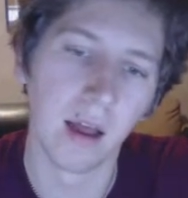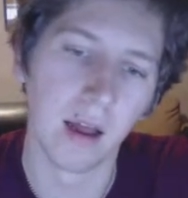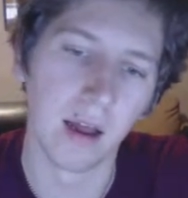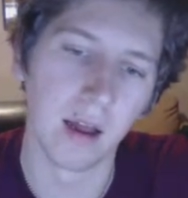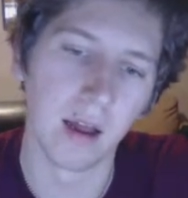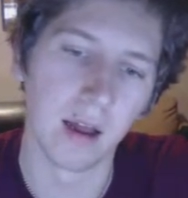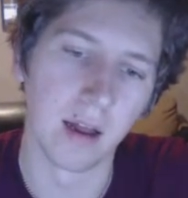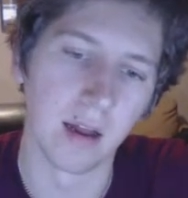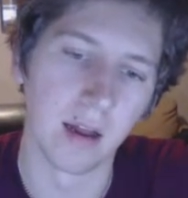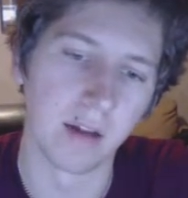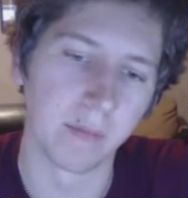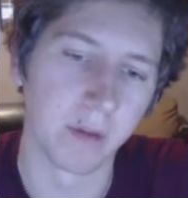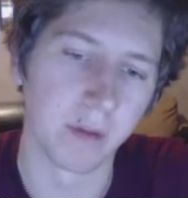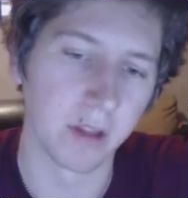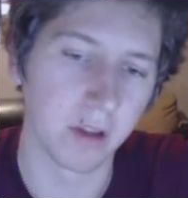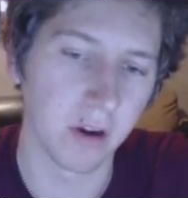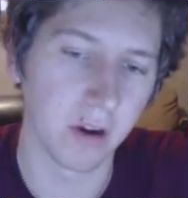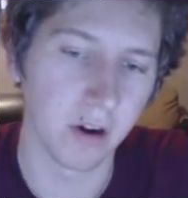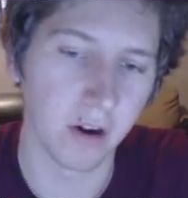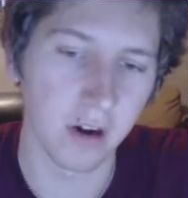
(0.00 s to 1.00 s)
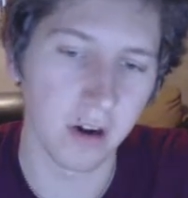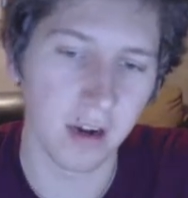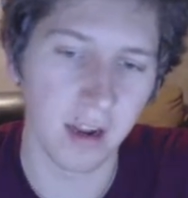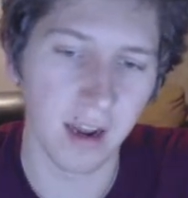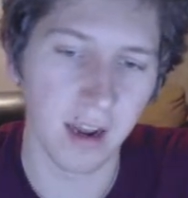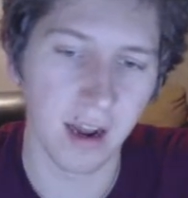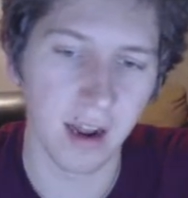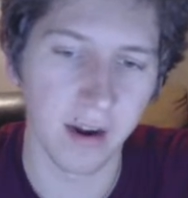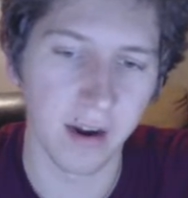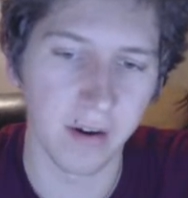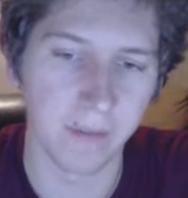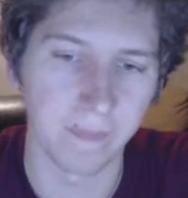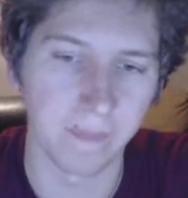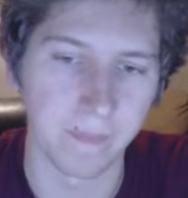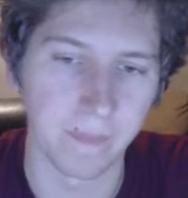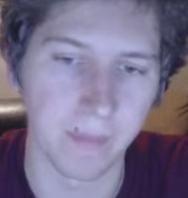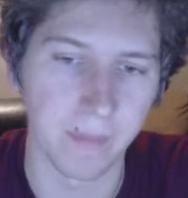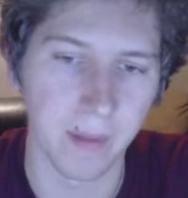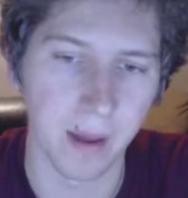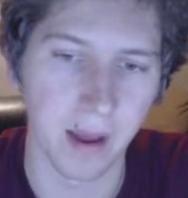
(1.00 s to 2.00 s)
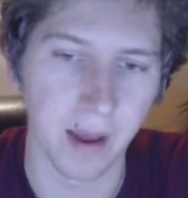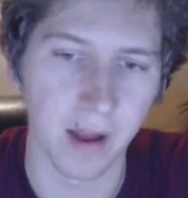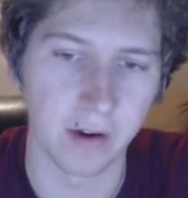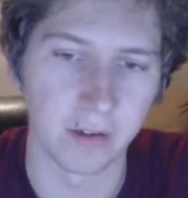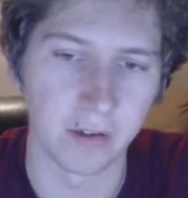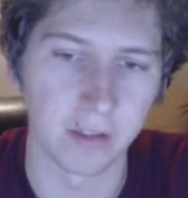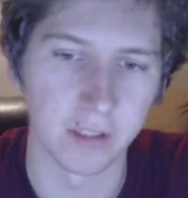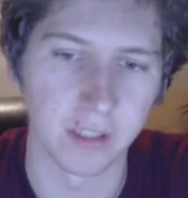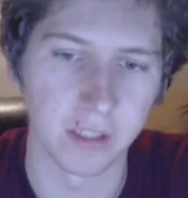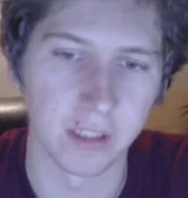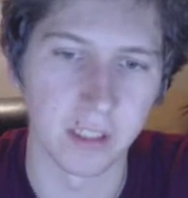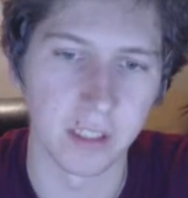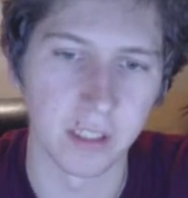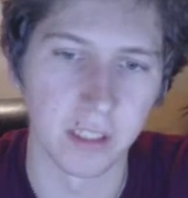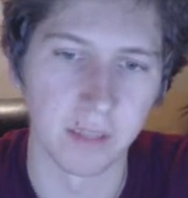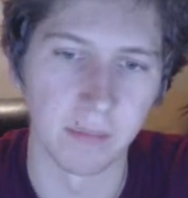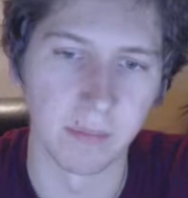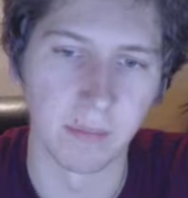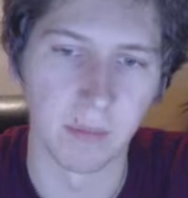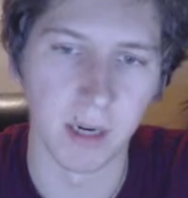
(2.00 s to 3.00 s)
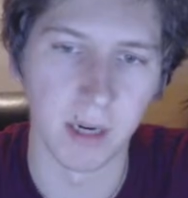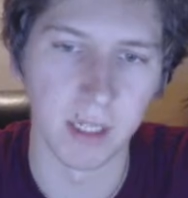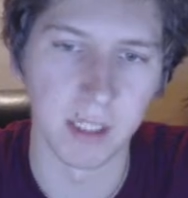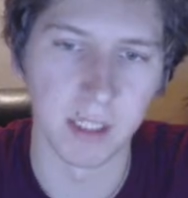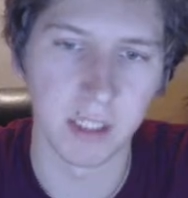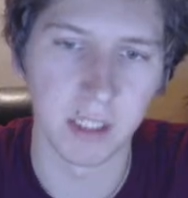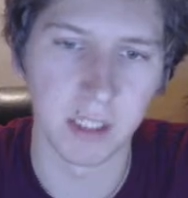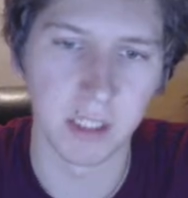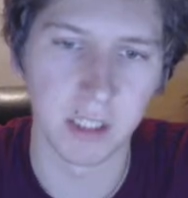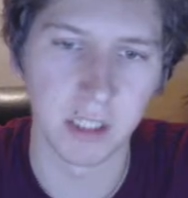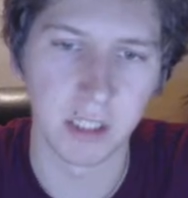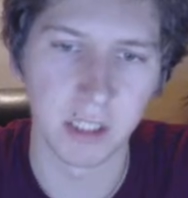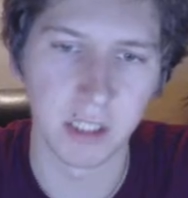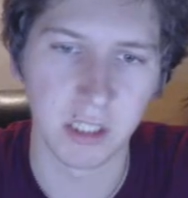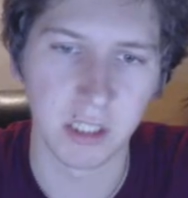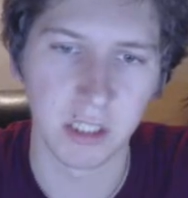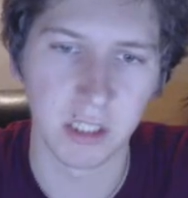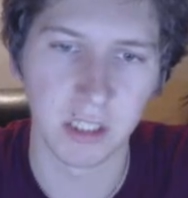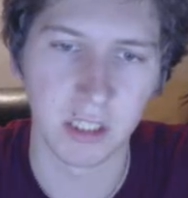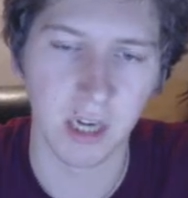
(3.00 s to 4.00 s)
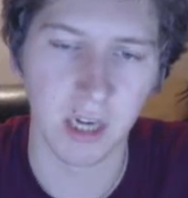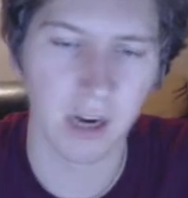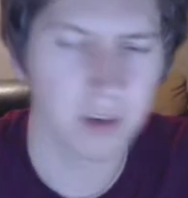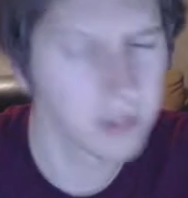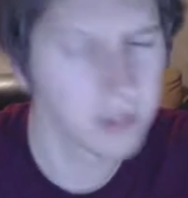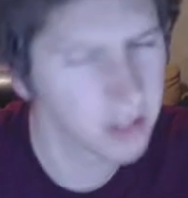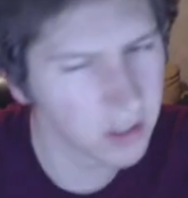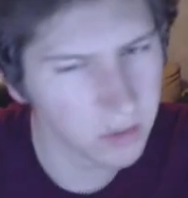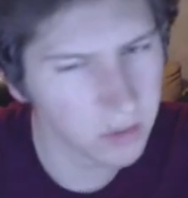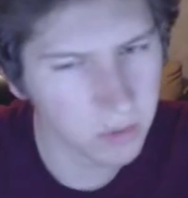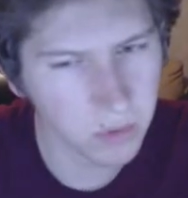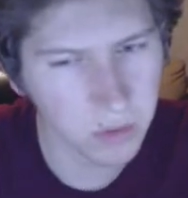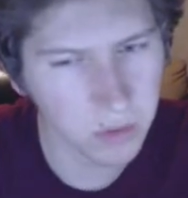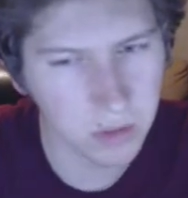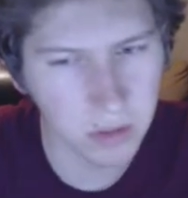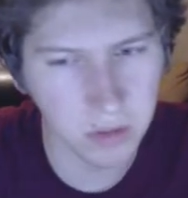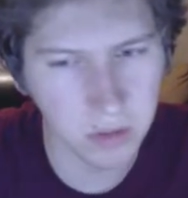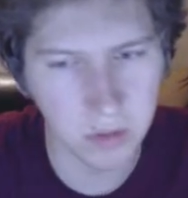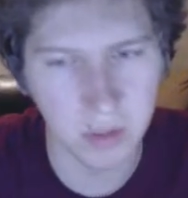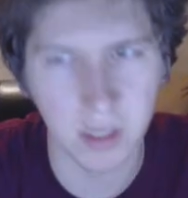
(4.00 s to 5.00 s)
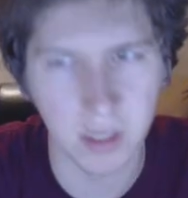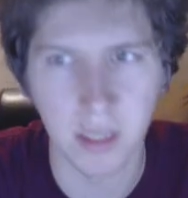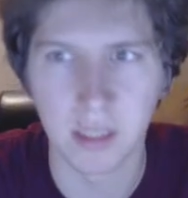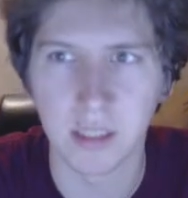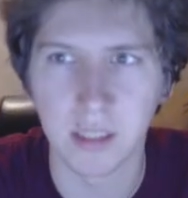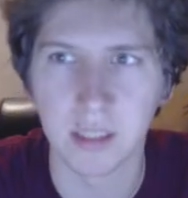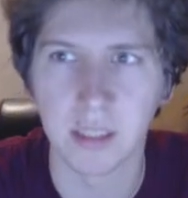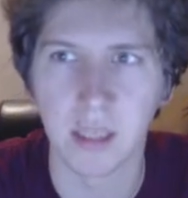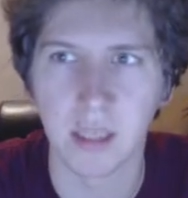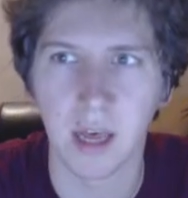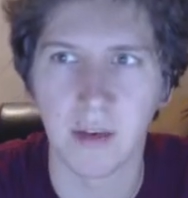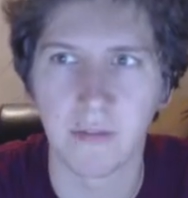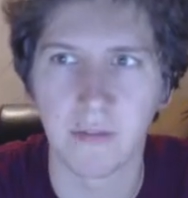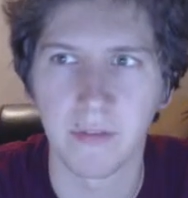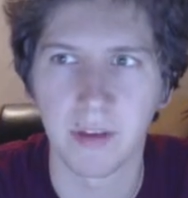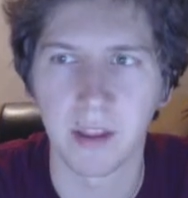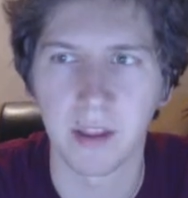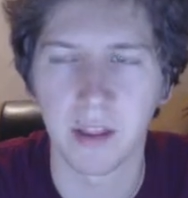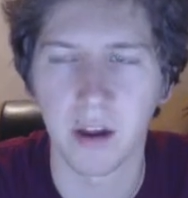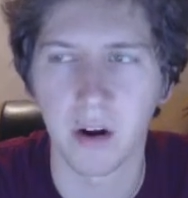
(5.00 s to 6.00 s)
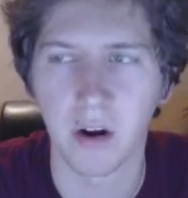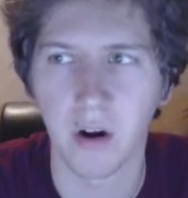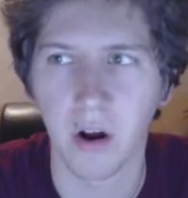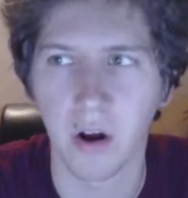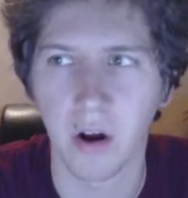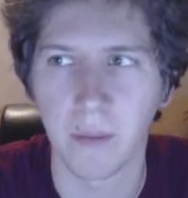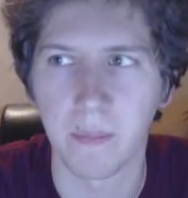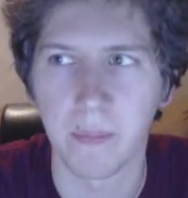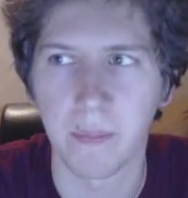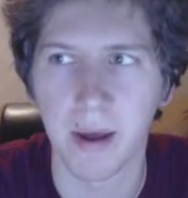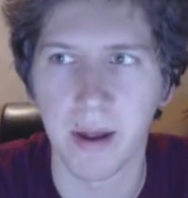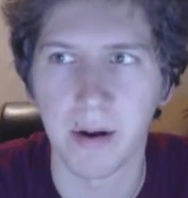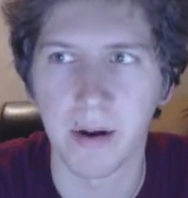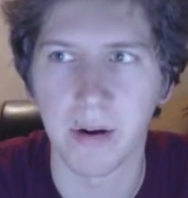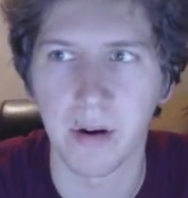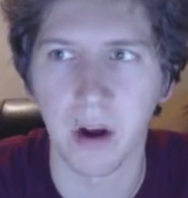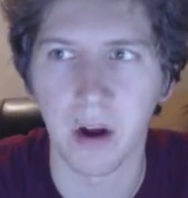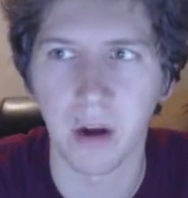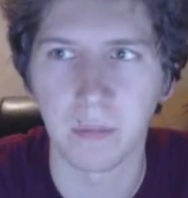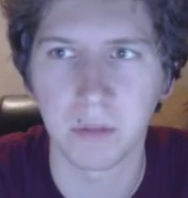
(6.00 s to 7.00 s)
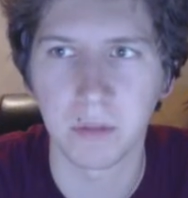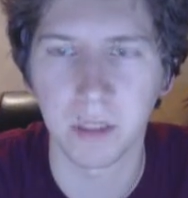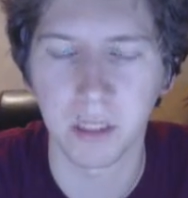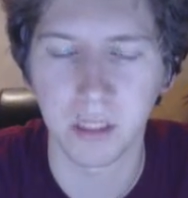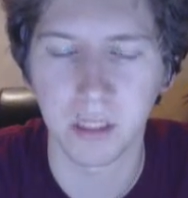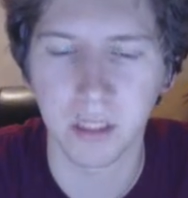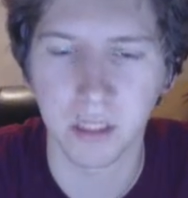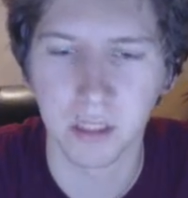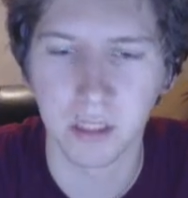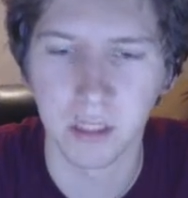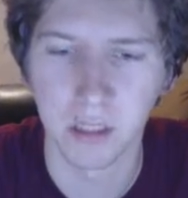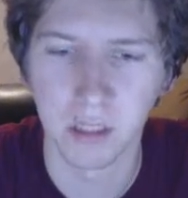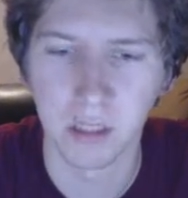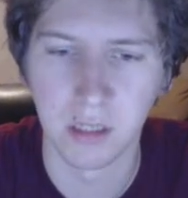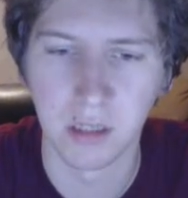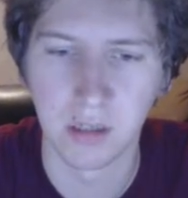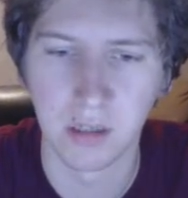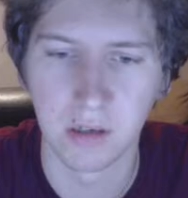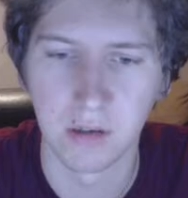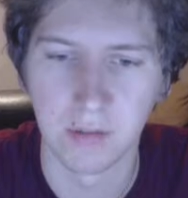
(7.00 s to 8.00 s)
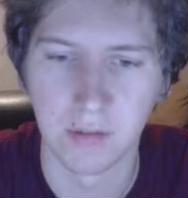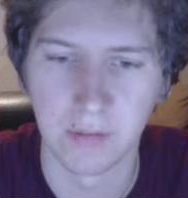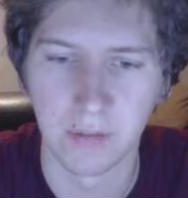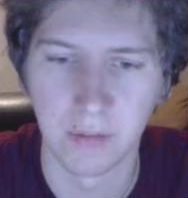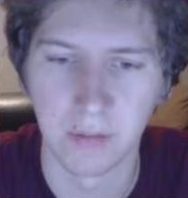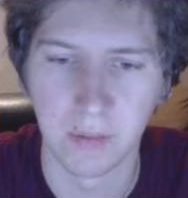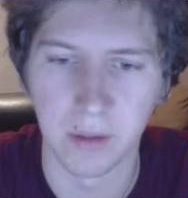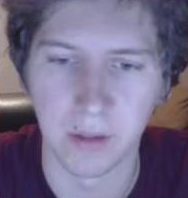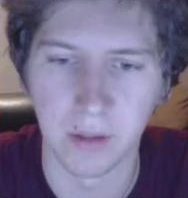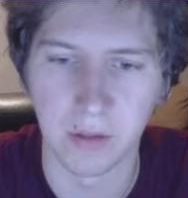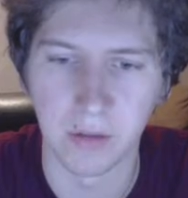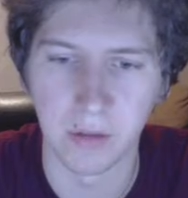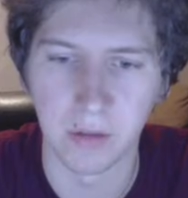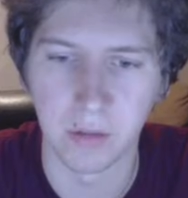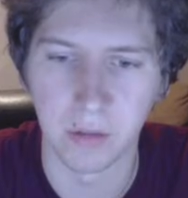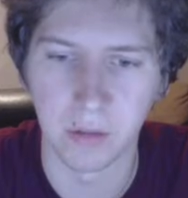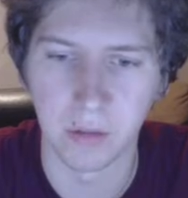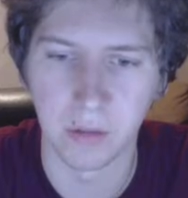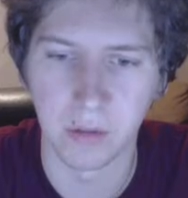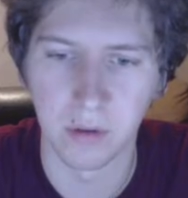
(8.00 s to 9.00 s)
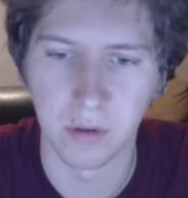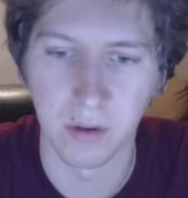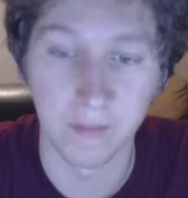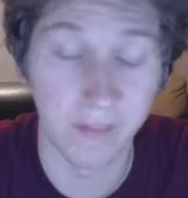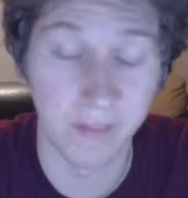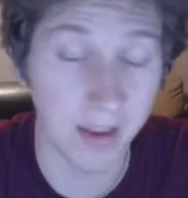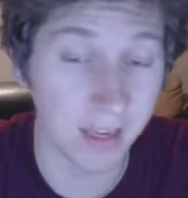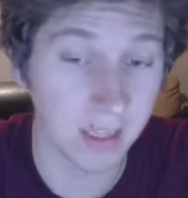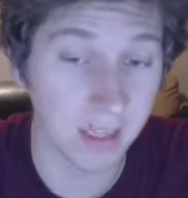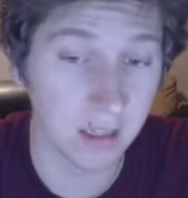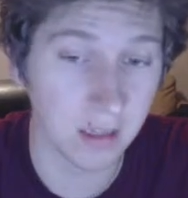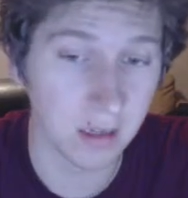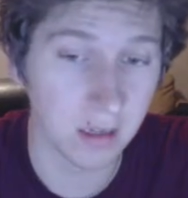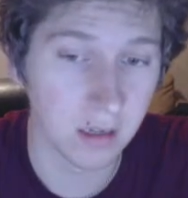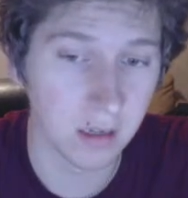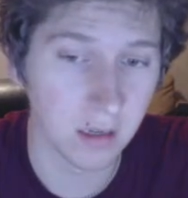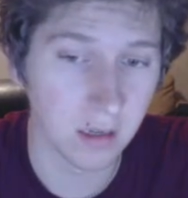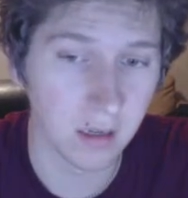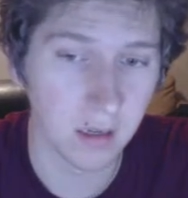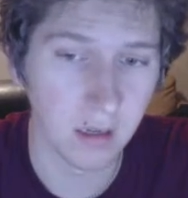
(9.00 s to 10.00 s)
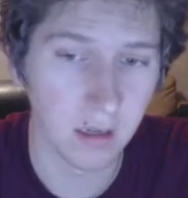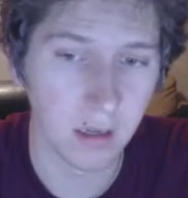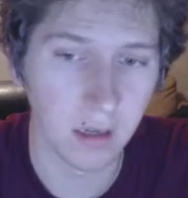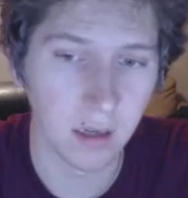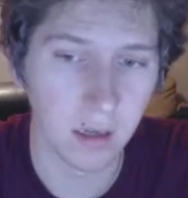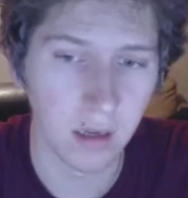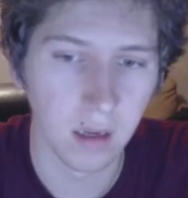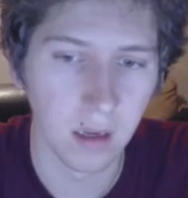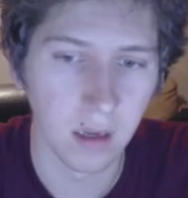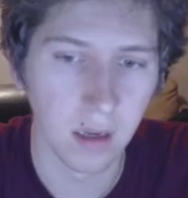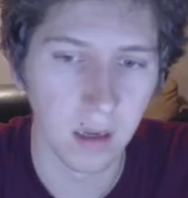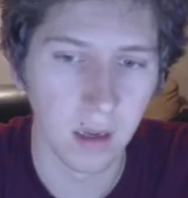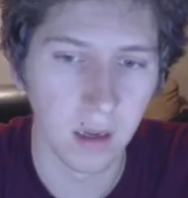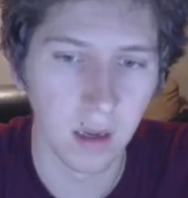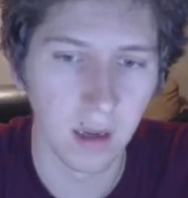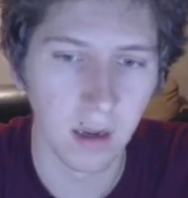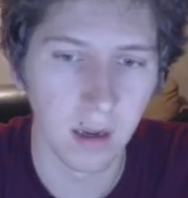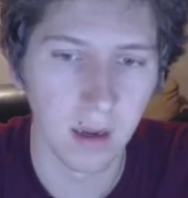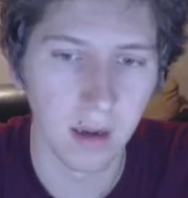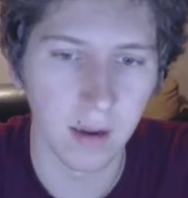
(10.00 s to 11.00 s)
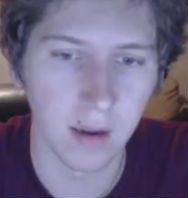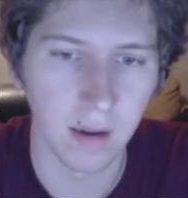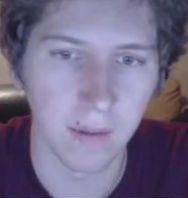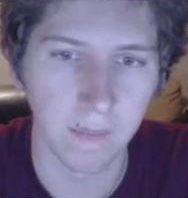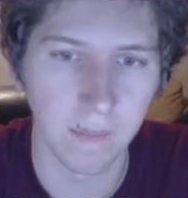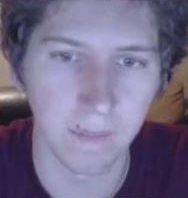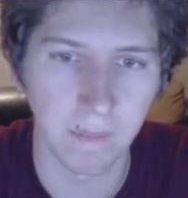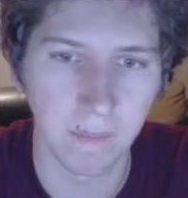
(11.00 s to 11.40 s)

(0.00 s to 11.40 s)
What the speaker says: But currently, I don't see much. I don't see who would use this. I think there are better options if you want to evade. Yeah.